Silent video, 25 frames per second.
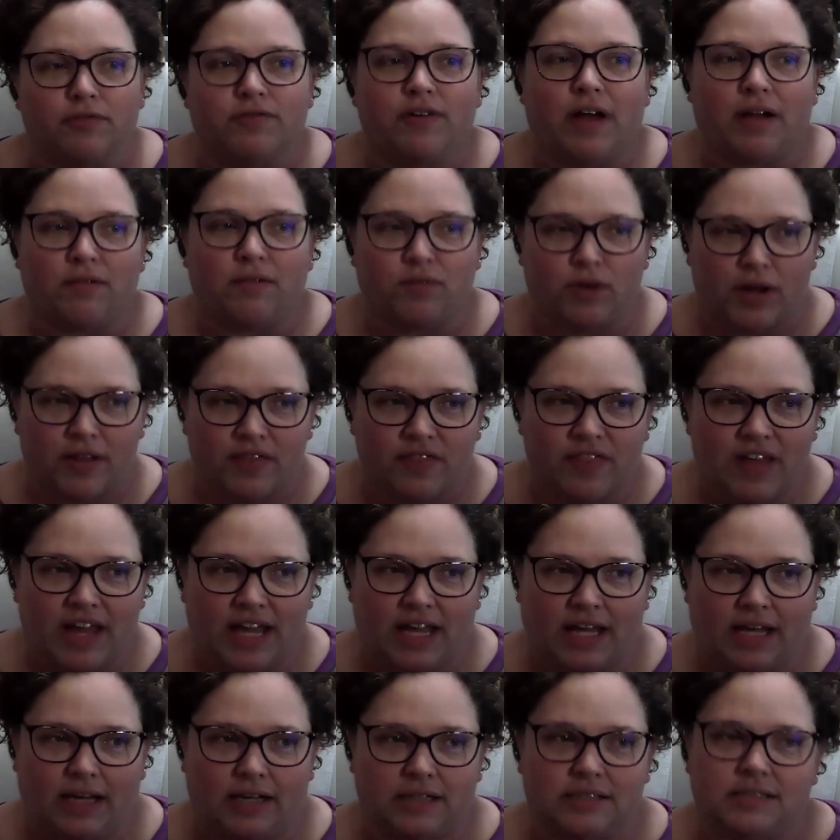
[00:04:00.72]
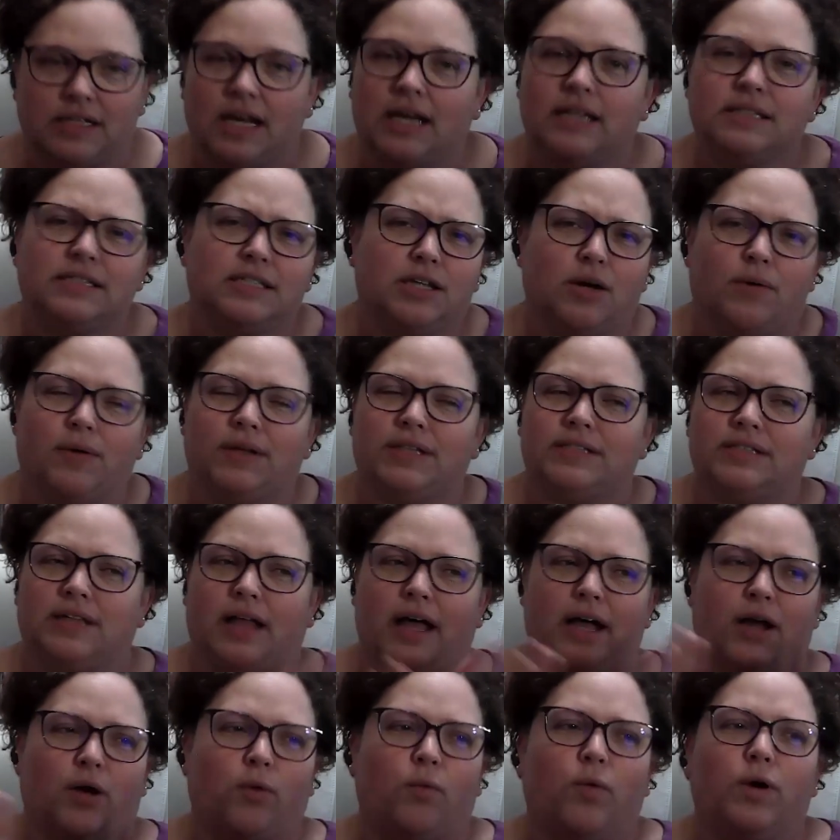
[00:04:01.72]
favorite things. And so it's
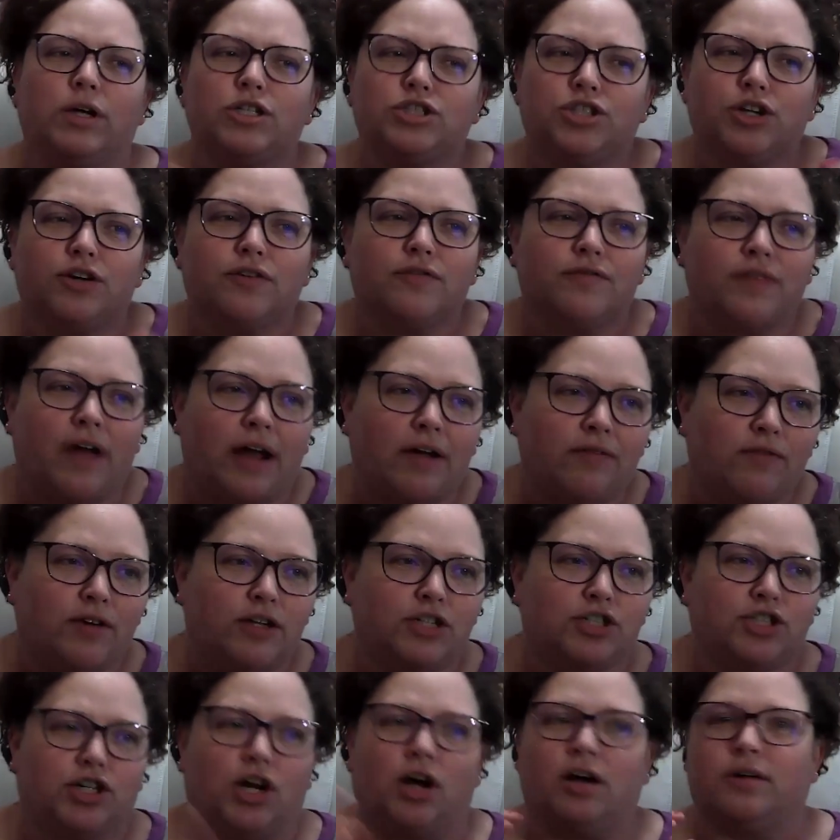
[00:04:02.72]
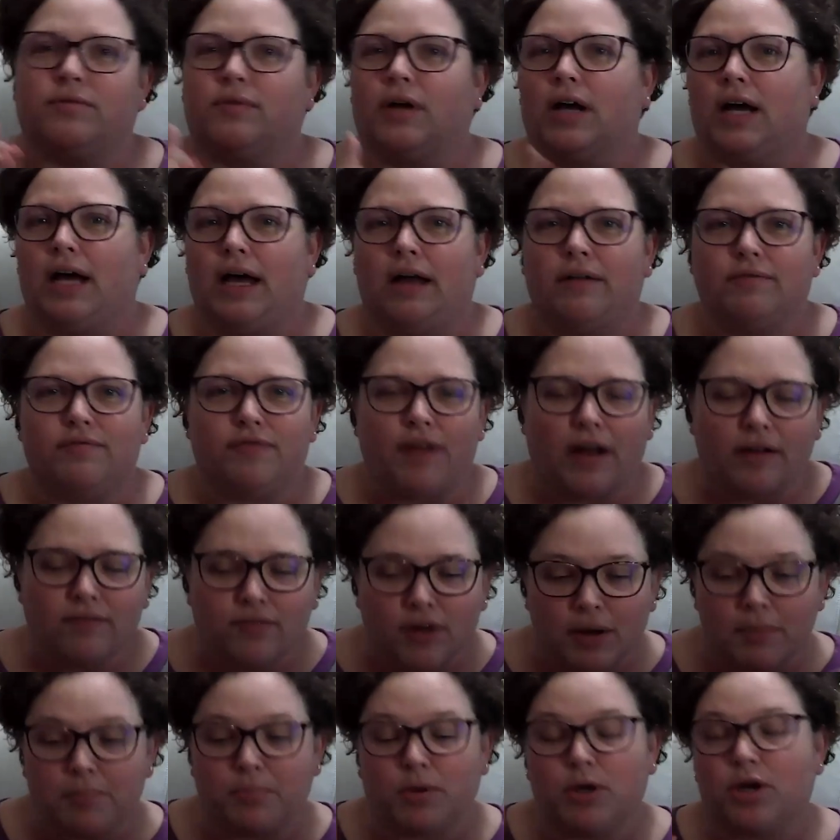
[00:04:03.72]
like, what's your favorite genre and
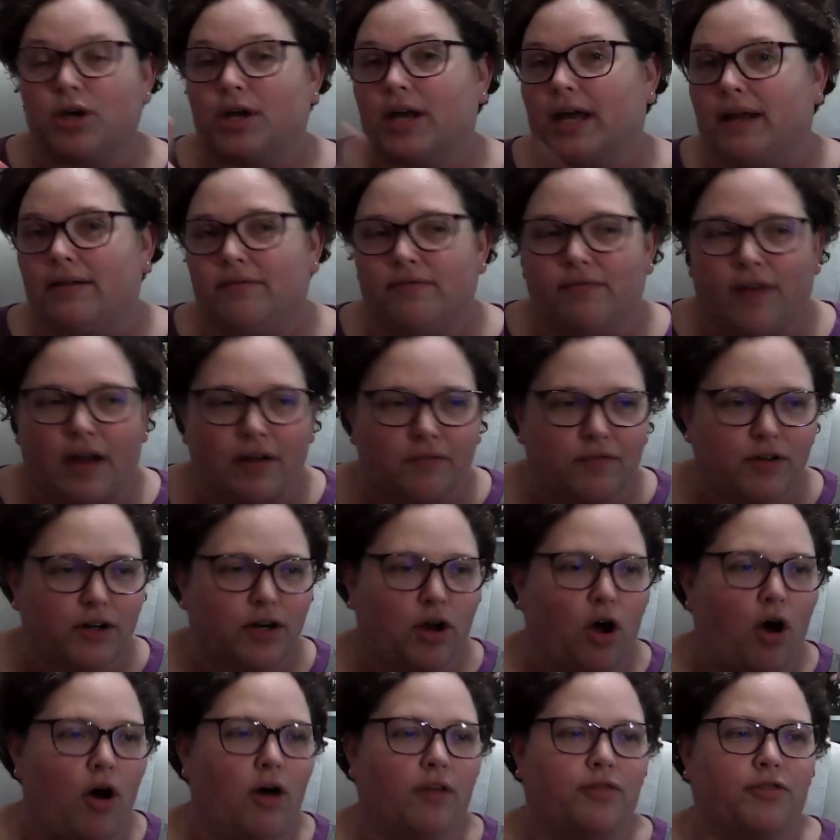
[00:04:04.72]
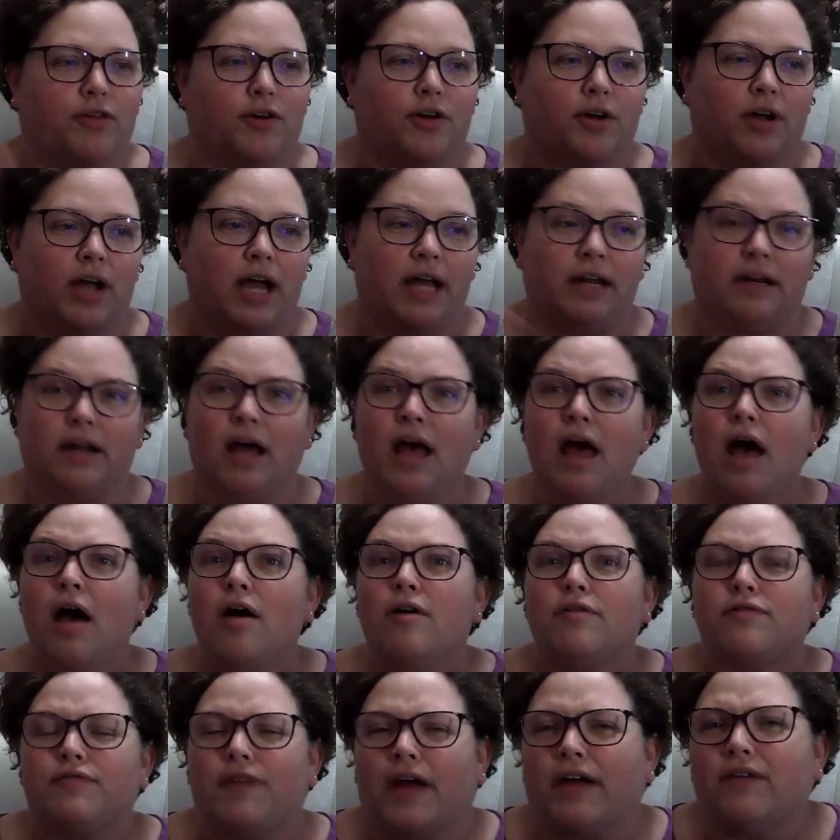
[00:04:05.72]
favorite book and favorite author and
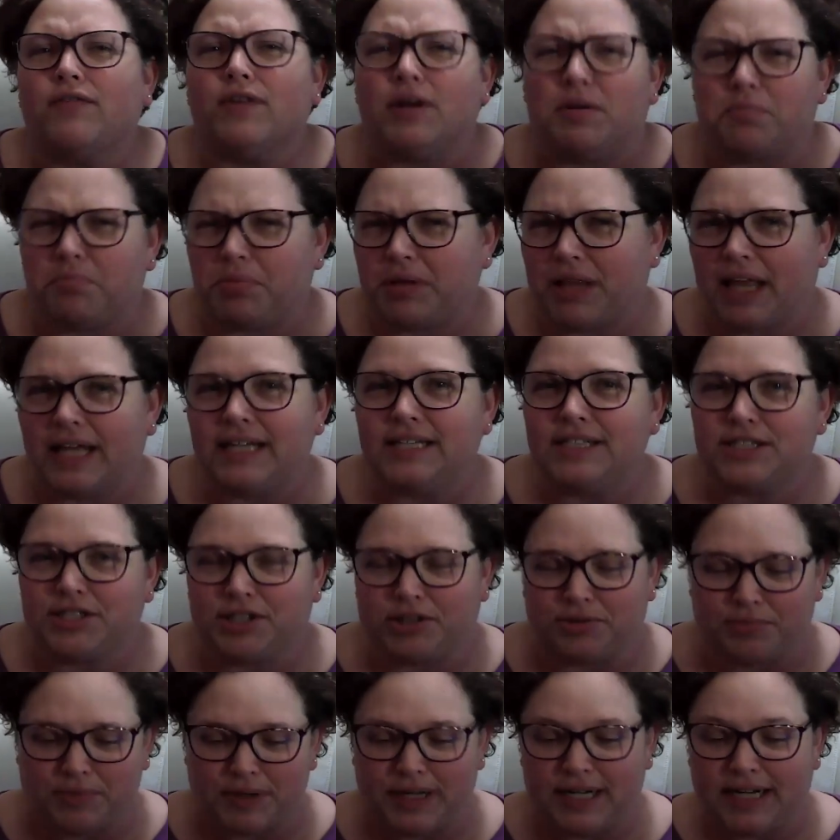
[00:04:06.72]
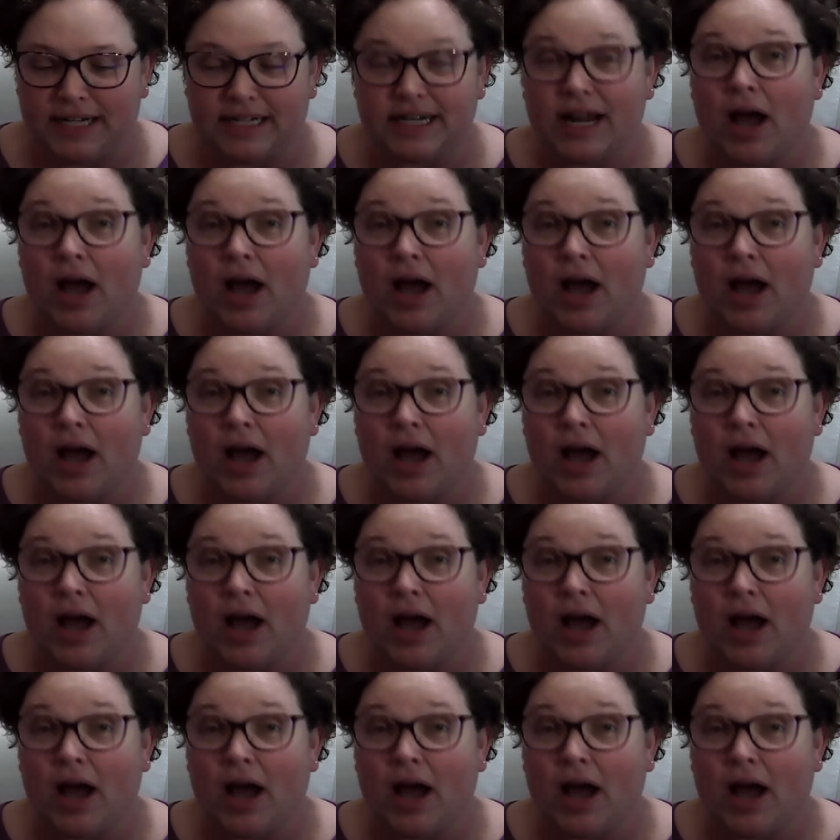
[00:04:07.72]
favorite place to read?